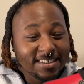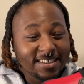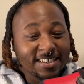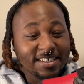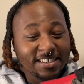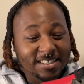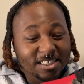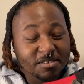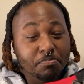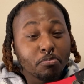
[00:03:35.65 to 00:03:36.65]
These
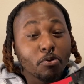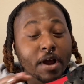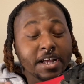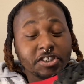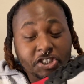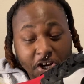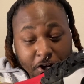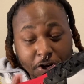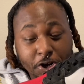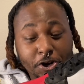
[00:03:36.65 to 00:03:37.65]
is
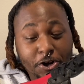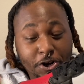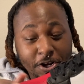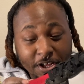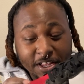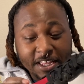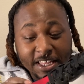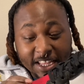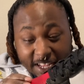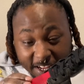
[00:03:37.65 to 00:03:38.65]
pressure.
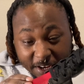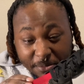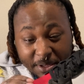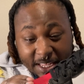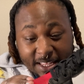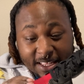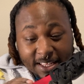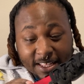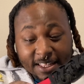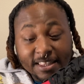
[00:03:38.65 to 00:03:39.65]
You hear me?
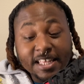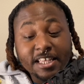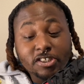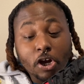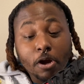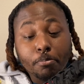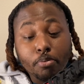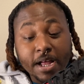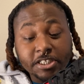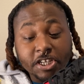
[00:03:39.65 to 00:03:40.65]
These are
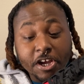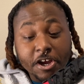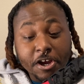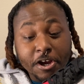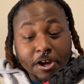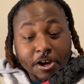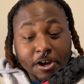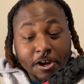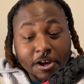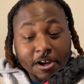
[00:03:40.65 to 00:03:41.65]

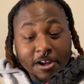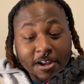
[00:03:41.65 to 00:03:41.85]
pressure.